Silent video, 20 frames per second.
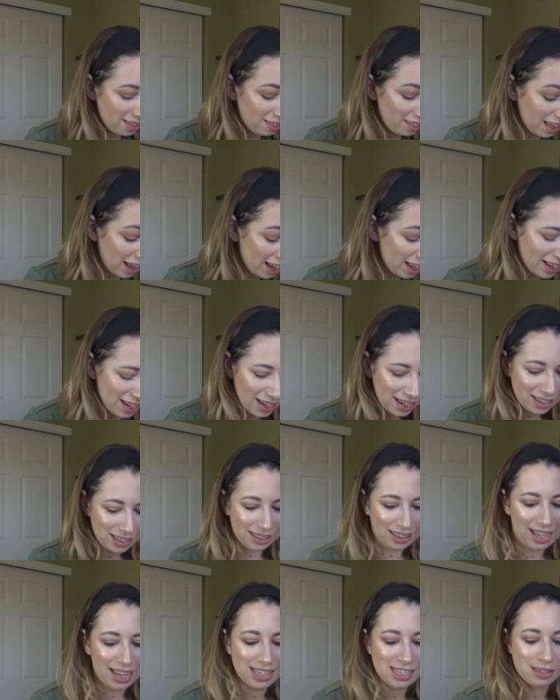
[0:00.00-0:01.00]
Then
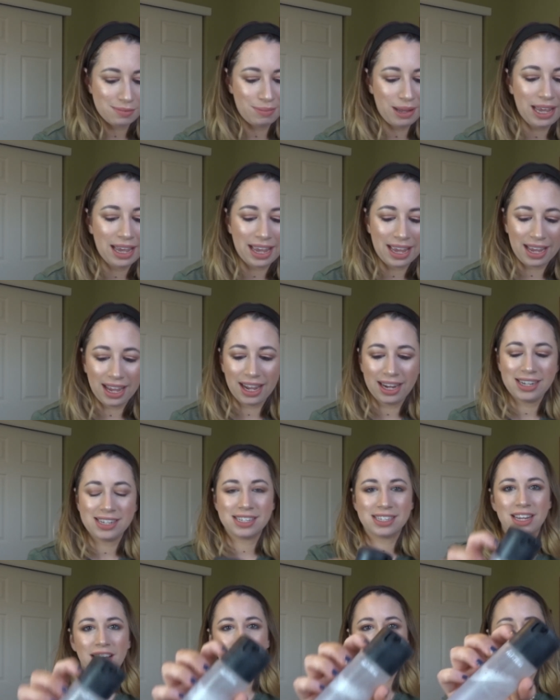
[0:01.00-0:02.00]
last May, I
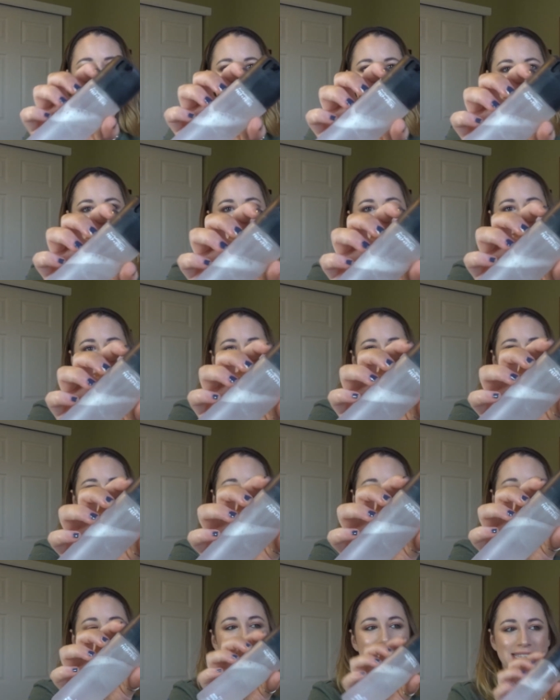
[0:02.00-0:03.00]
discovered MAC Fix
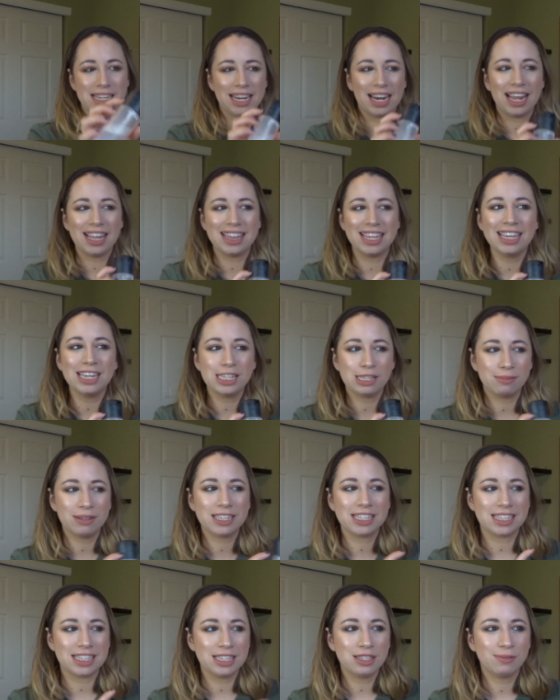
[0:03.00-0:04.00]
Plus, and I think it's
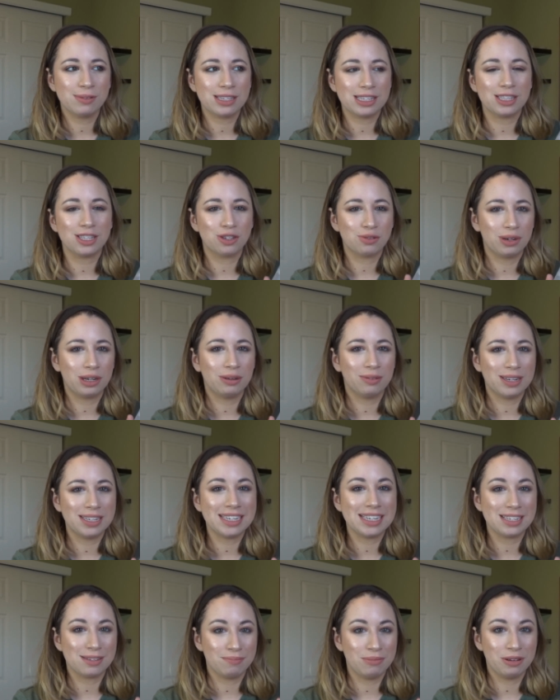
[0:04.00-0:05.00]
because this was in the 21
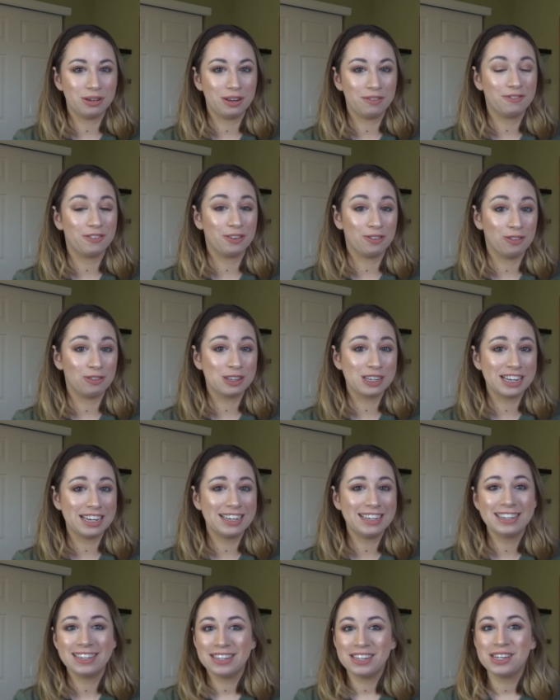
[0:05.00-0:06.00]
Days of Beauty for
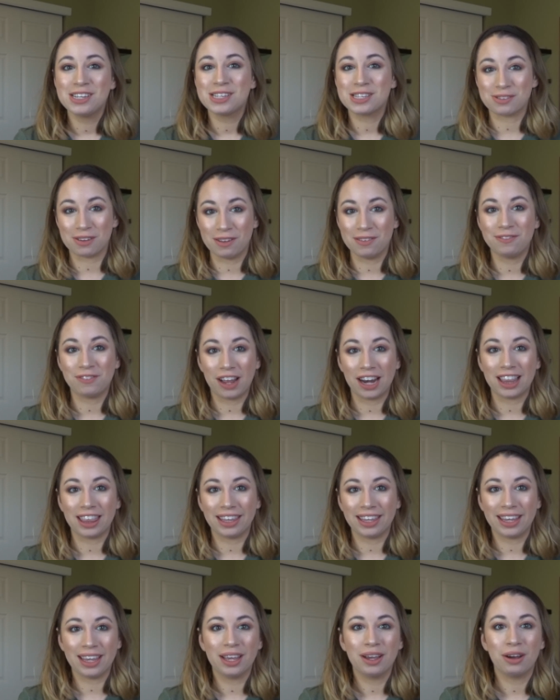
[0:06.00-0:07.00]
Ulta, so I
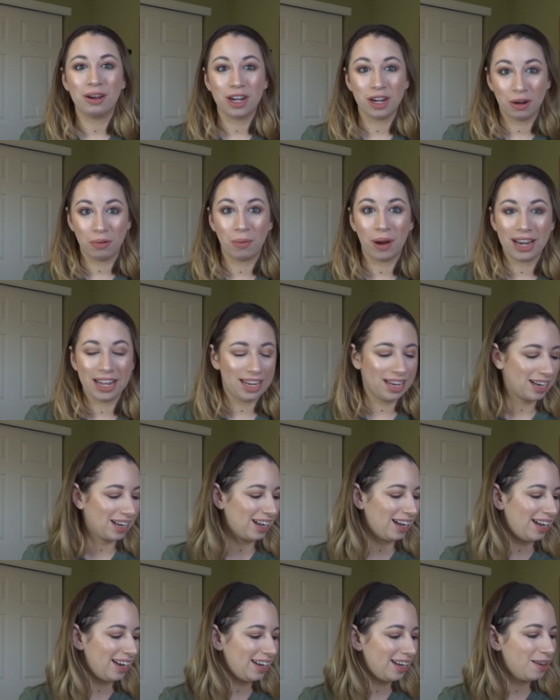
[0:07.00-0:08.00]
finally went in and
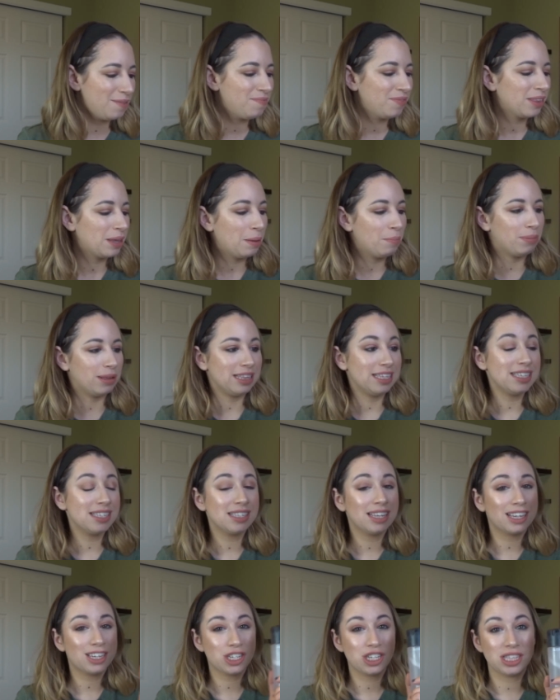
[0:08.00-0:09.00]
got it. But this is
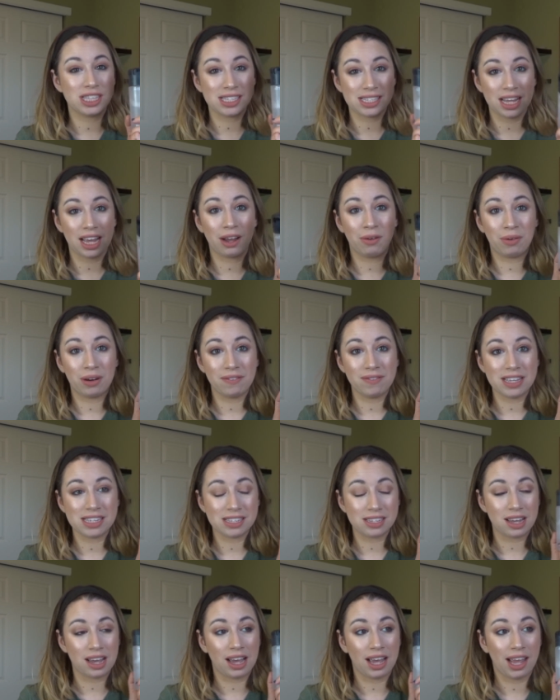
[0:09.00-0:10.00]
actually the second one of
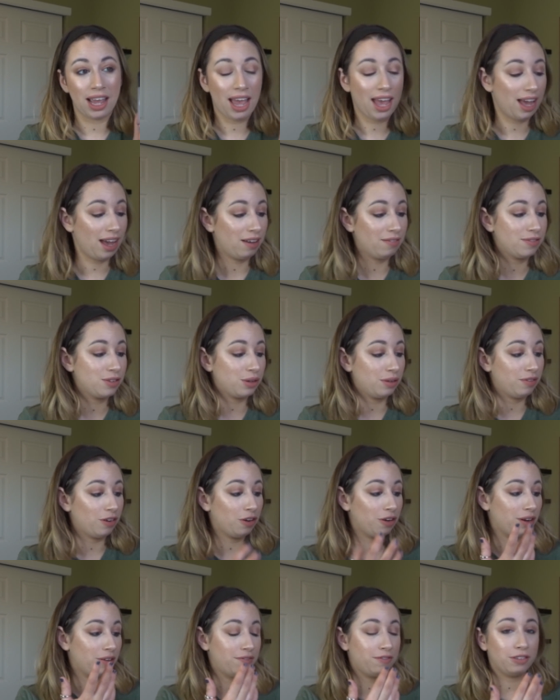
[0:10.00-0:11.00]
these I have, so I've
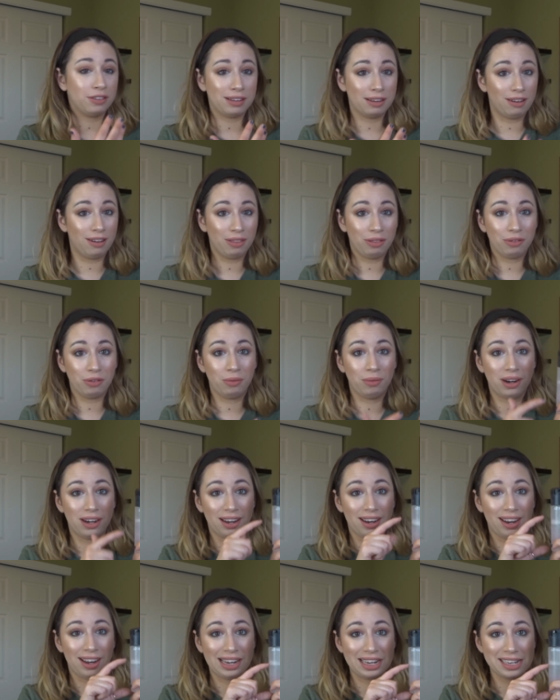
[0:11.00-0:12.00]
already fully gone through one
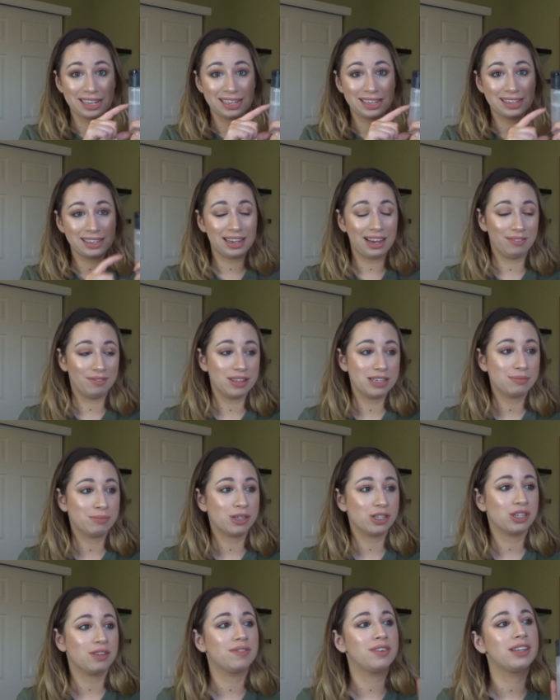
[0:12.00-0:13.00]
and I have this
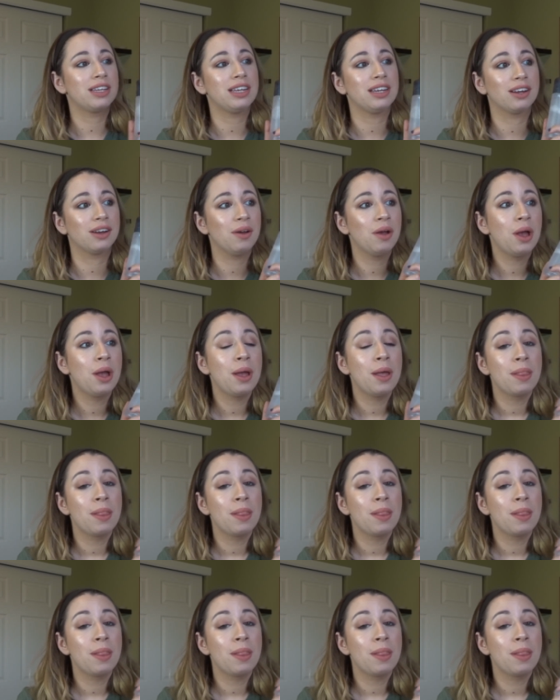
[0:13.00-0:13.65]
much left here.